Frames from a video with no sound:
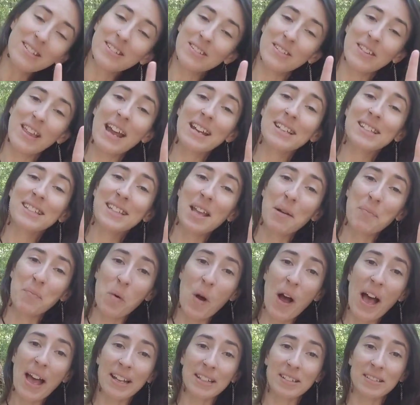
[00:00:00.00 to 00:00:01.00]
So that is step
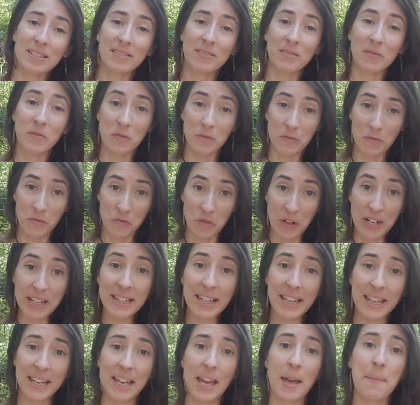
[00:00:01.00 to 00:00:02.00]
one,
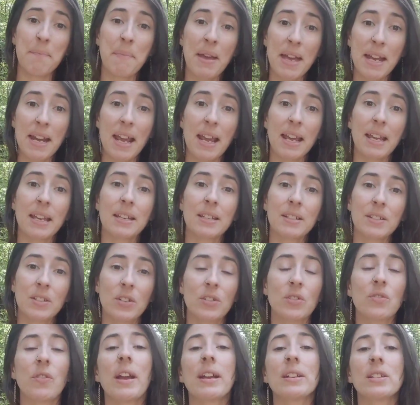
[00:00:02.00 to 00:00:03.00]
really committing
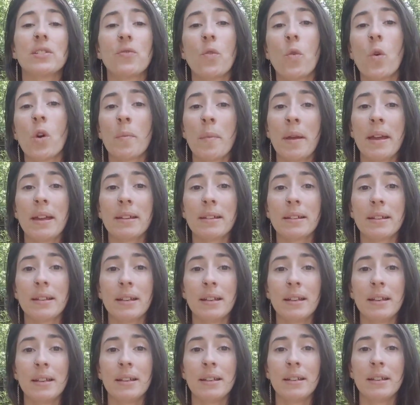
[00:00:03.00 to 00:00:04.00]
to transforming
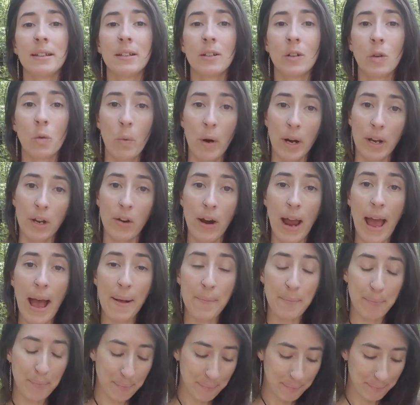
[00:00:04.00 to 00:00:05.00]
where you're at.
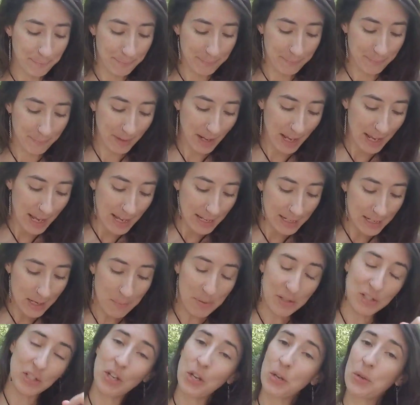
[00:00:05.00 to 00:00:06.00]

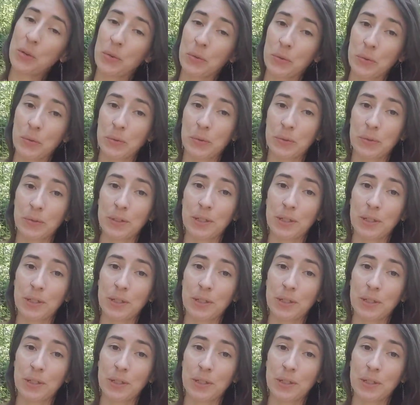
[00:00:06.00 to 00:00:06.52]
Number two,